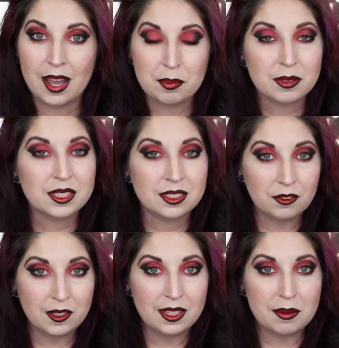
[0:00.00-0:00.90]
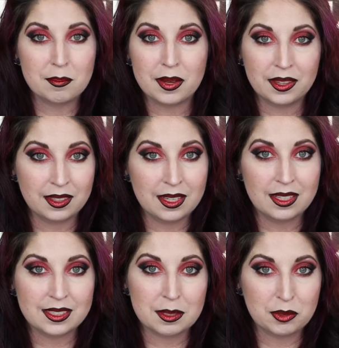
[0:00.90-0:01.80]
I post different
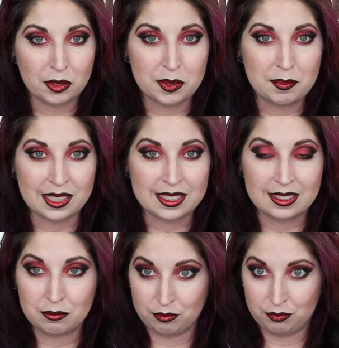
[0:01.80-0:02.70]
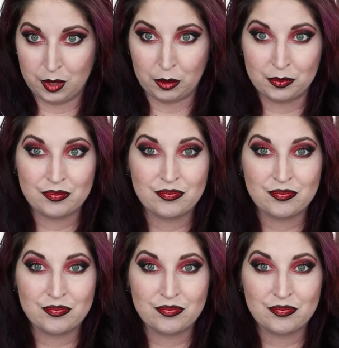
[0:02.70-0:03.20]
monthly subscription boxes. No.